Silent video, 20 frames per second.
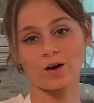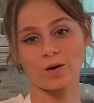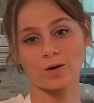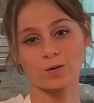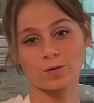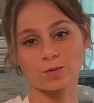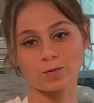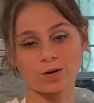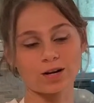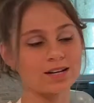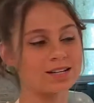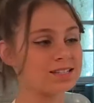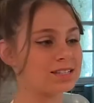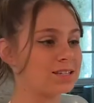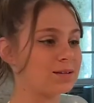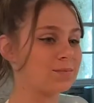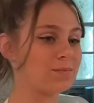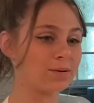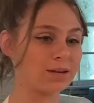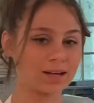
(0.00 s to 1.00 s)

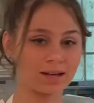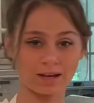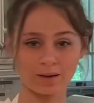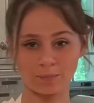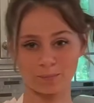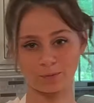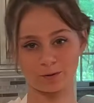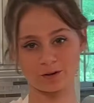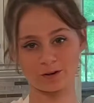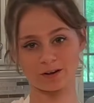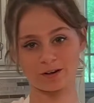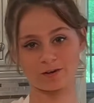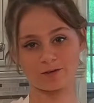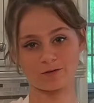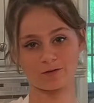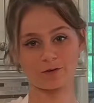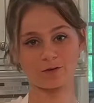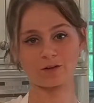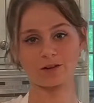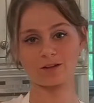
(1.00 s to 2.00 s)
crazy big book
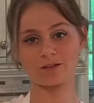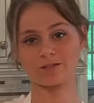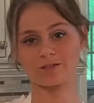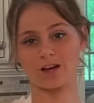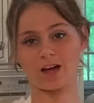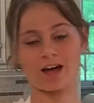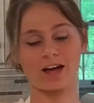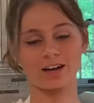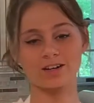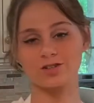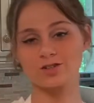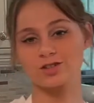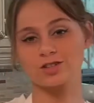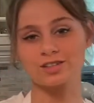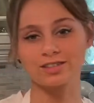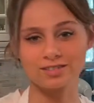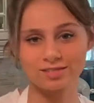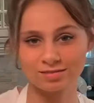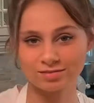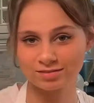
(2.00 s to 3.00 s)
full of
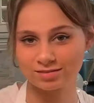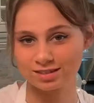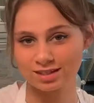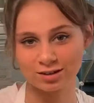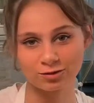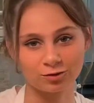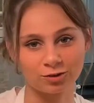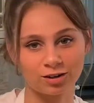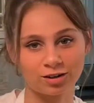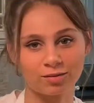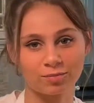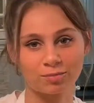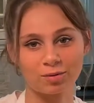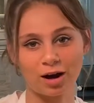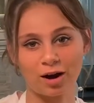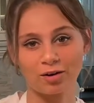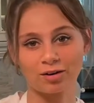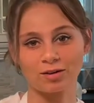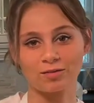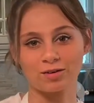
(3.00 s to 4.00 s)
100 different
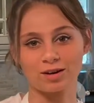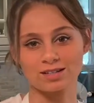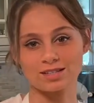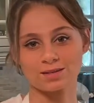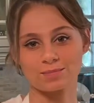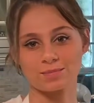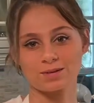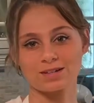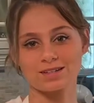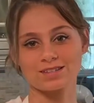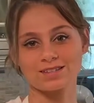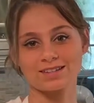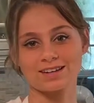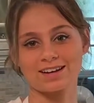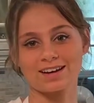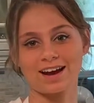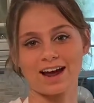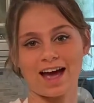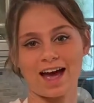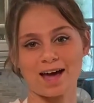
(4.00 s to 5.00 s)
brownie recipes,
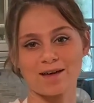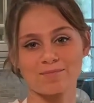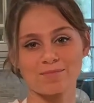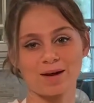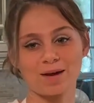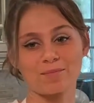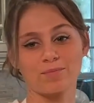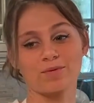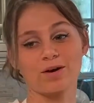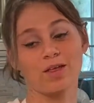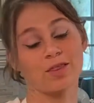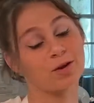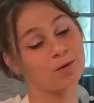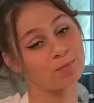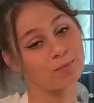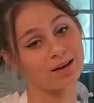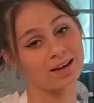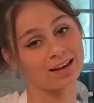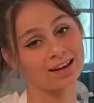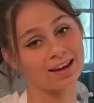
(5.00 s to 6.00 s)
and I had my brother
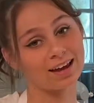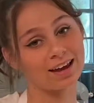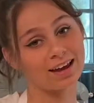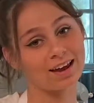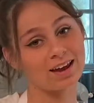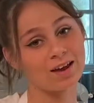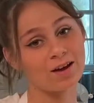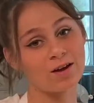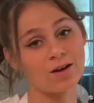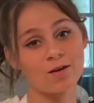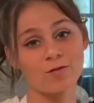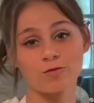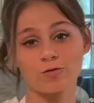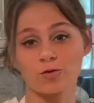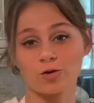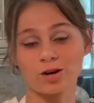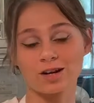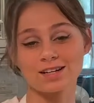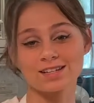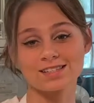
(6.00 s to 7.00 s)
pick it
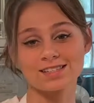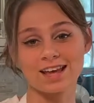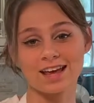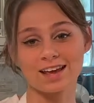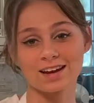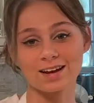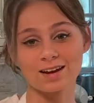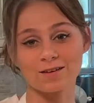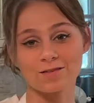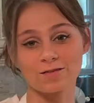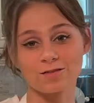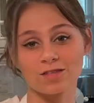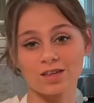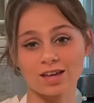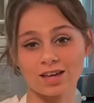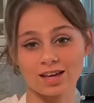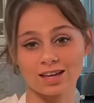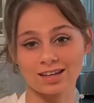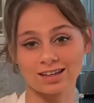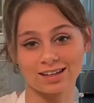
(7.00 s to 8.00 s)
for his end of
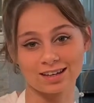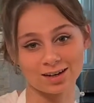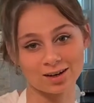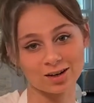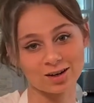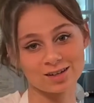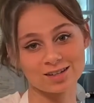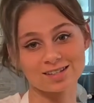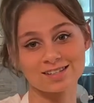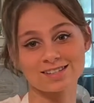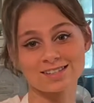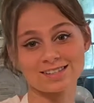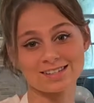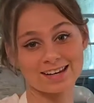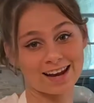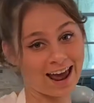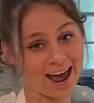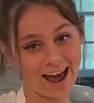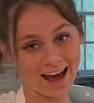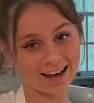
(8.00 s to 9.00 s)
the year
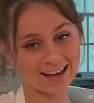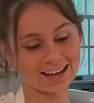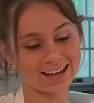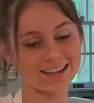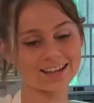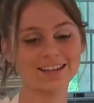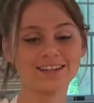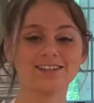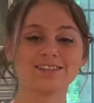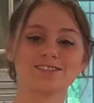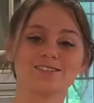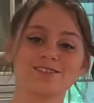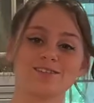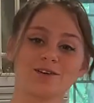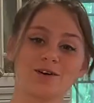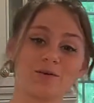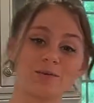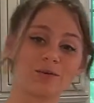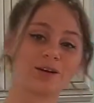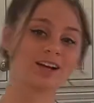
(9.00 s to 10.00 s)
snack.
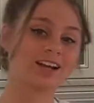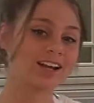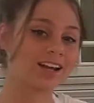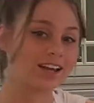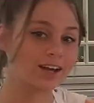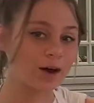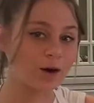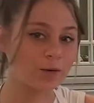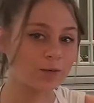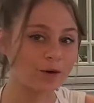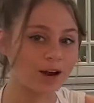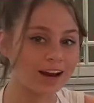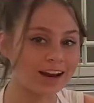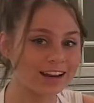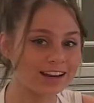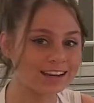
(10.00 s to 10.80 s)
So we're gonna go right into